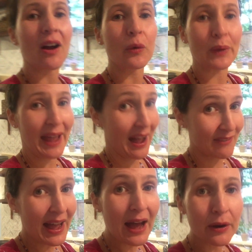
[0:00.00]
we have a
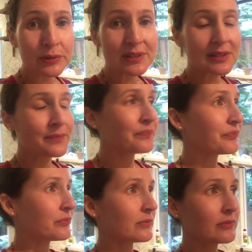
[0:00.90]
house.
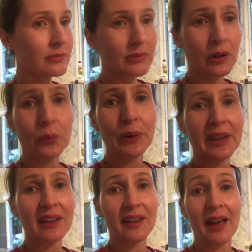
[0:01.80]

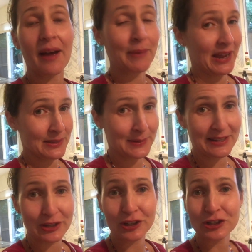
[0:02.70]
My husband
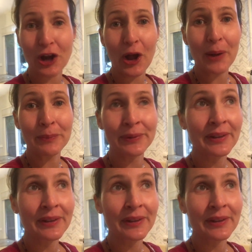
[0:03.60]
has a good job.